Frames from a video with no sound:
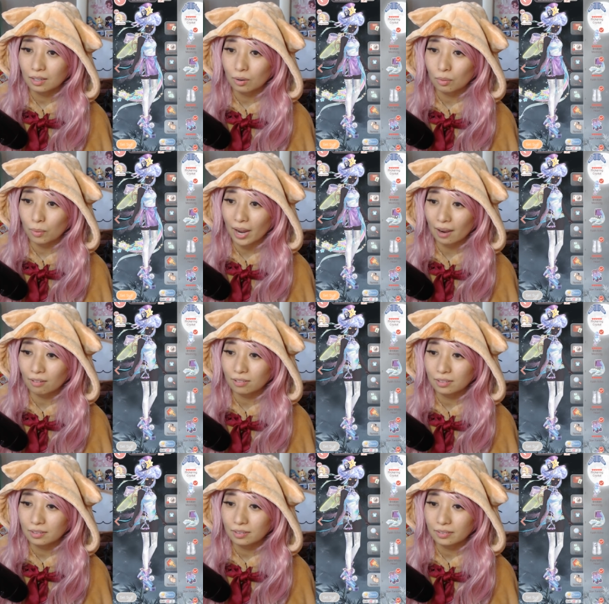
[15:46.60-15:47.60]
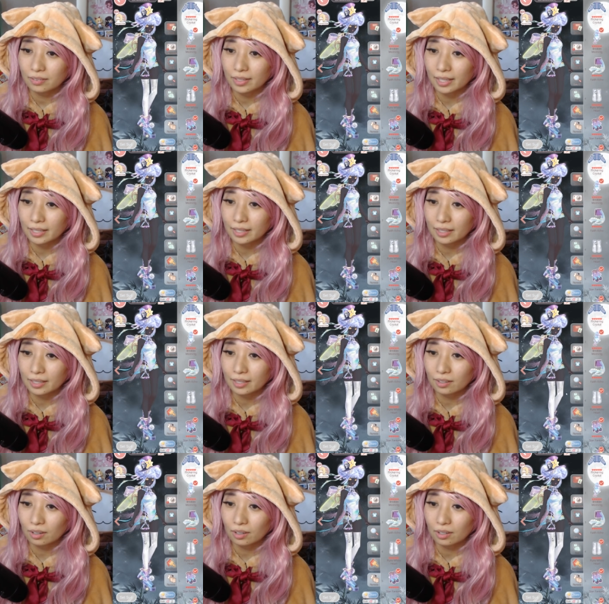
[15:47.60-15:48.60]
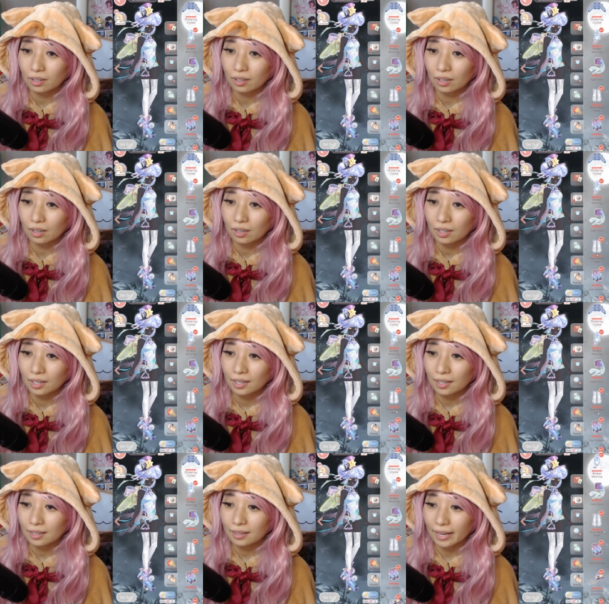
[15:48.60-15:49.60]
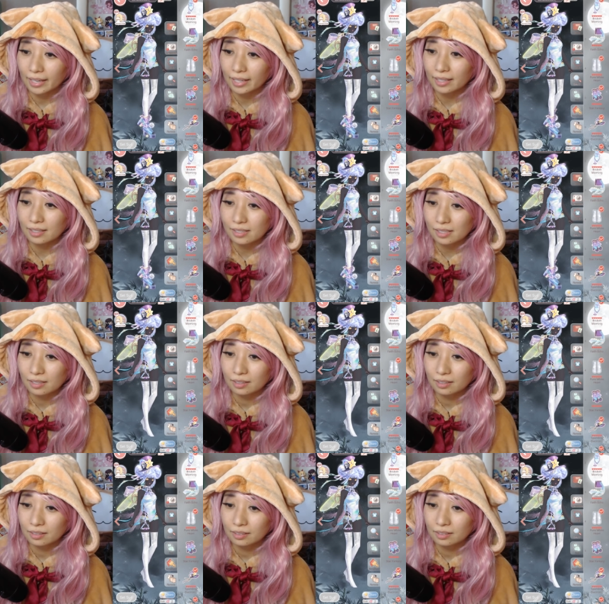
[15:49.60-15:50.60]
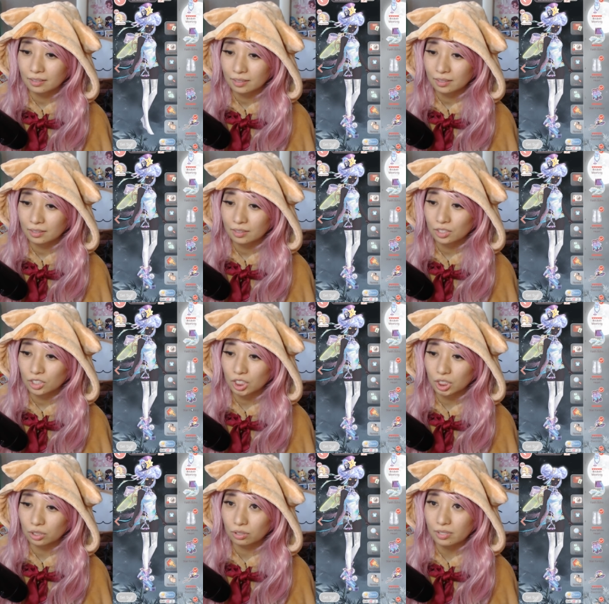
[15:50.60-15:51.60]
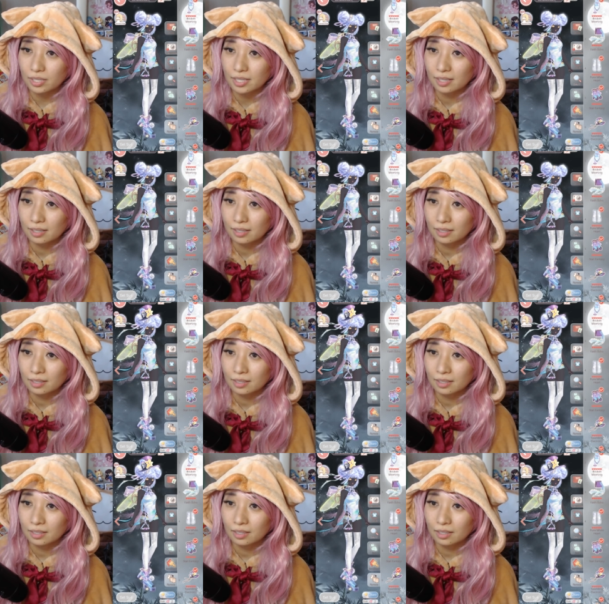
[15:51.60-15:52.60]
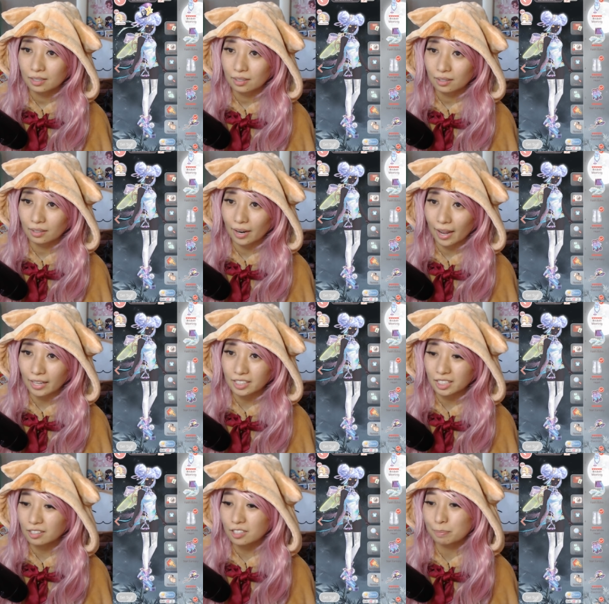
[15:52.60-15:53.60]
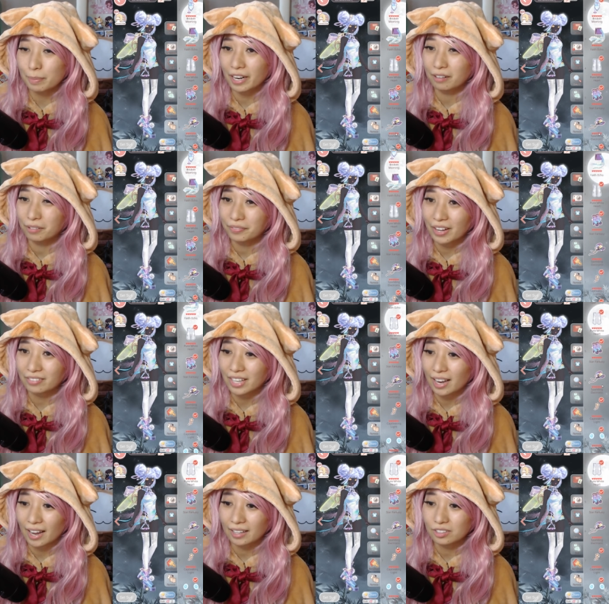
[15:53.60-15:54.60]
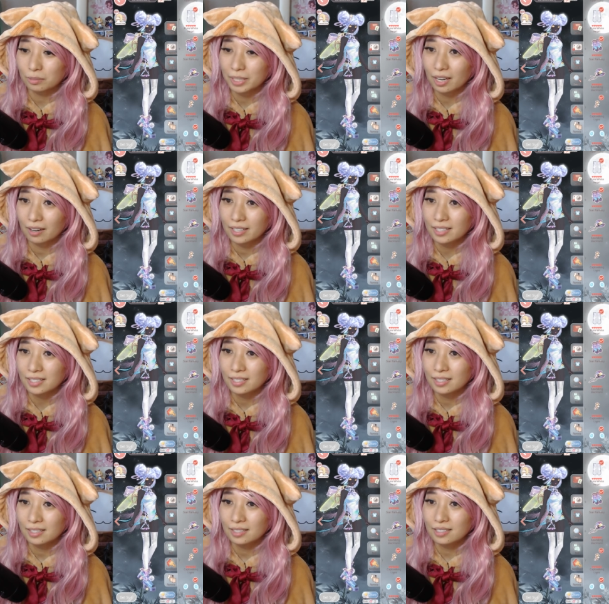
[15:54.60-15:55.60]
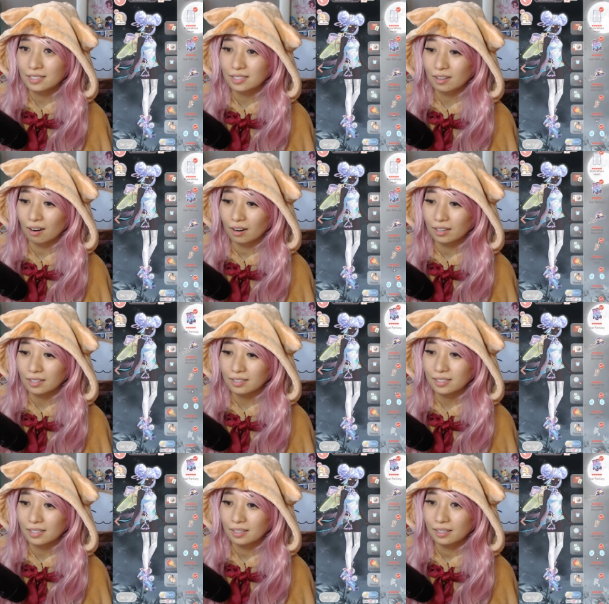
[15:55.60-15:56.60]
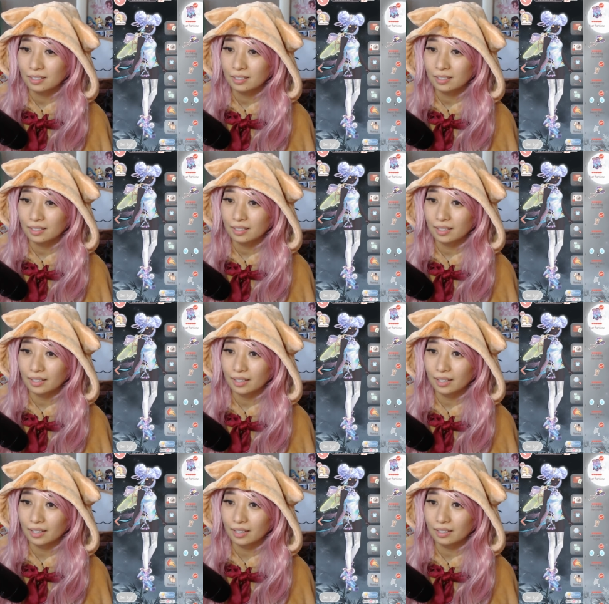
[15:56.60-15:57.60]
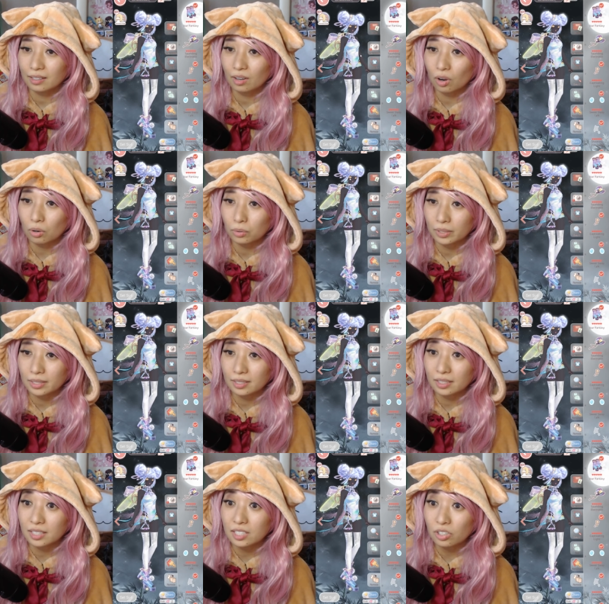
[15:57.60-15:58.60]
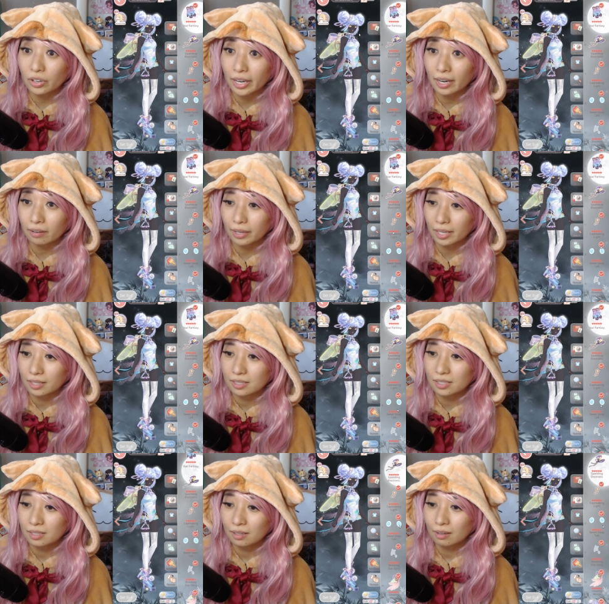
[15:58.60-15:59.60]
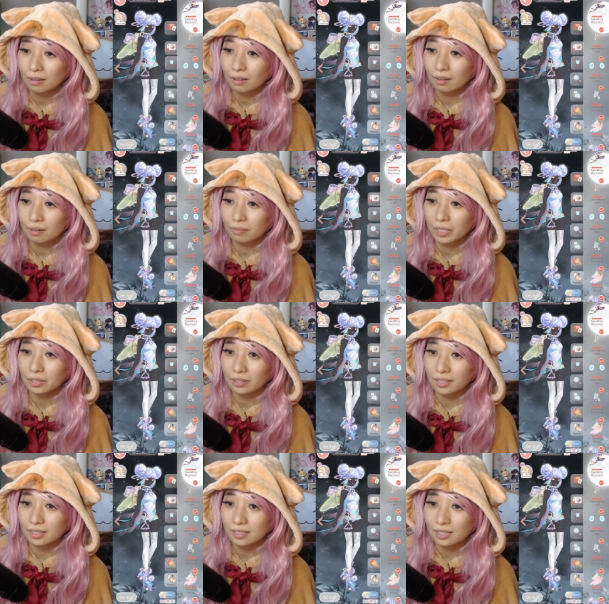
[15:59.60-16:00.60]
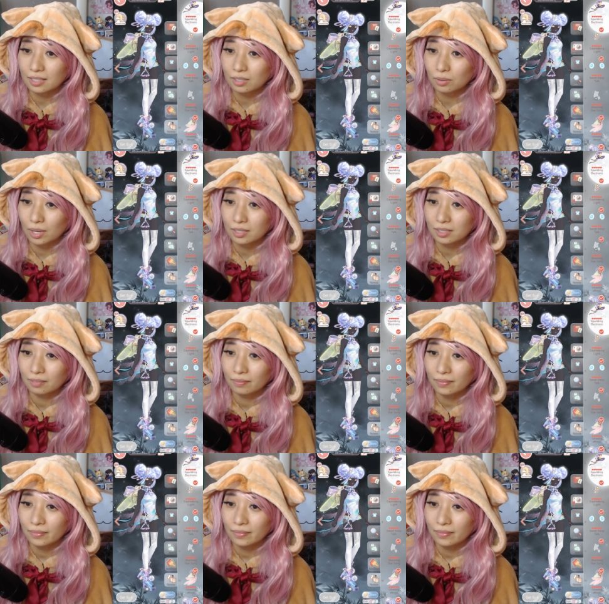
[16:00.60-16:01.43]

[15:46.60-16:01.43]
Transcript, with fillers: wow and then here are her leggings shoes, her hat. She looks better without the hat, to be honest. Stars, and oh, these are earrings. My goodness, that's so awesome.